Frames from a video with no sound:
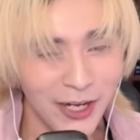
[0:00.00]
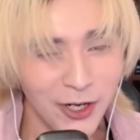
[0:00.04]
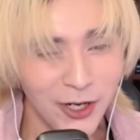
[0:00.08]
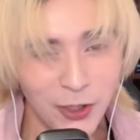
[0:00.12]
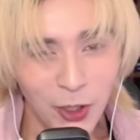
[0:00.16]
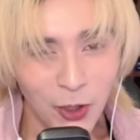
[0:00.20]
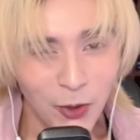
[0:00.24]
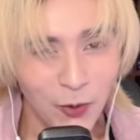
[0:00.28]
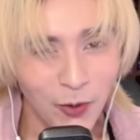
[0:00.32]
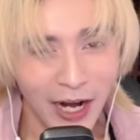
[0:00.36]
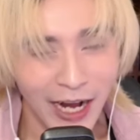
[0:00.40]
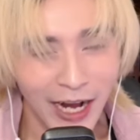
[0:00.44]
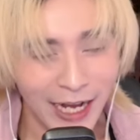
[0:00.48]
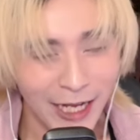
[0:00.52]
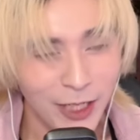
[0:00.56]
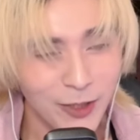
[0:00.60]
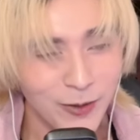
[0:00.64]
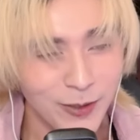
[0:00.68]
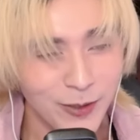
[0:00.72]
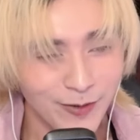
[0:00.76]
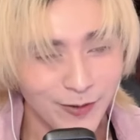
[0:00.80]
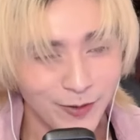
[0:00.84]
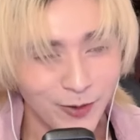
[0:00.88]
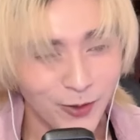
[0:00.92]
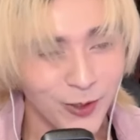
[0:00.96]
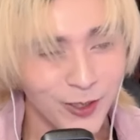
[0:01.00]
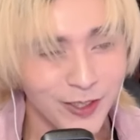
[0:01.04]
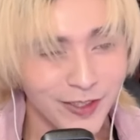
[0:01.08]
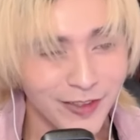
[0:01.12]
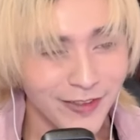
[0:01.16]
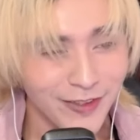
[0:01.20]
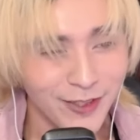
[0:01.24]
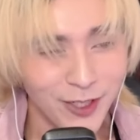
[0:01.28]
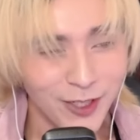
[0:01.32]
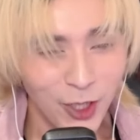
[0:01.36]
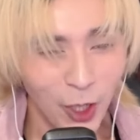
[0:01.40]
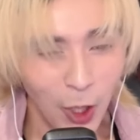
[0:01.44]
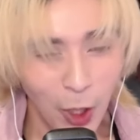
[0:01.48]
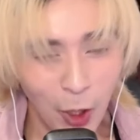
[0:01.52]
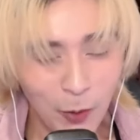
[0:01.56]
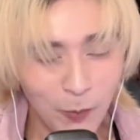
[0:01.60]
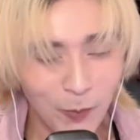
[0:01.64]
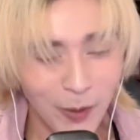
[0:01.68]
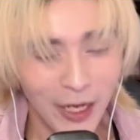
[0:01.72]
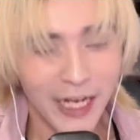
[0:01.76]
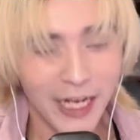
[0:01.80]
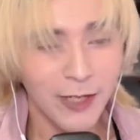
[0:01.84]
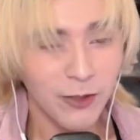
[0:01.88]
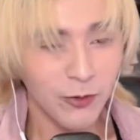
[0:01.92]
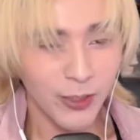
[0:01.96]
know why I always do this on all
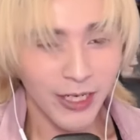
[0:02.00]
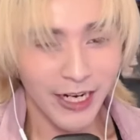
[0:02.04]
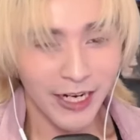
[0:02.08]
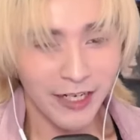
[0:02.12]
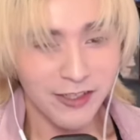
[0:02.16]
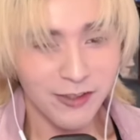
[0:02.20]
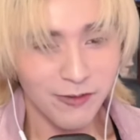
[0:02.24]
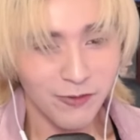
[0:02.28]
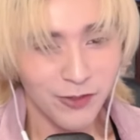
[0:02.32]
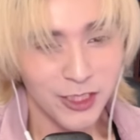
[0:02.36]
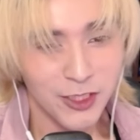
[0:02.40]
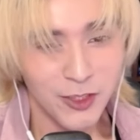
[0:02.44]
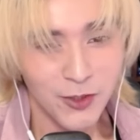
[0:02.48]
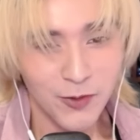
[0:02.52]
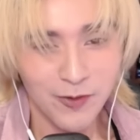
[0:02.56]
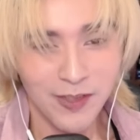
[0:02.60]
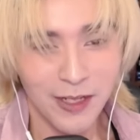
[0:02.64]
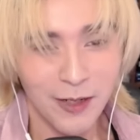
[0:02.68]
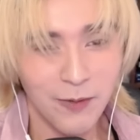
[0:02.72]
my reaction videos.